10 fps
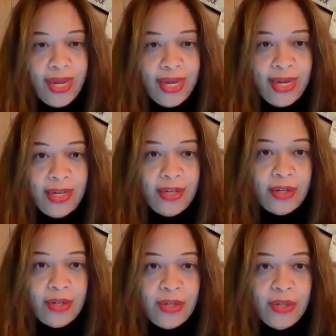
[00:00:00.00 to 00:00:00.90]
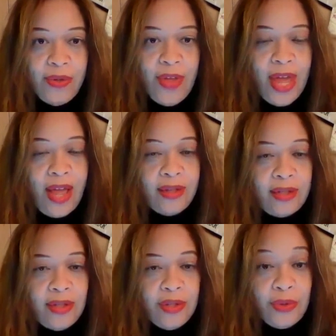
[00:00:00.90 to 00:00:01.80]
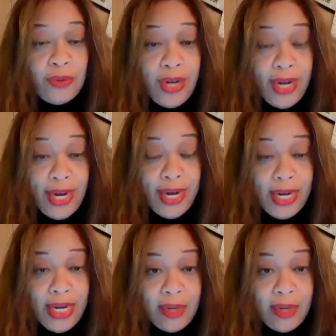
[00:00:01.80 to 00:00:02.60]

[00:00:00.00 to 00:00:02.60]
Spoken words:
in 2003,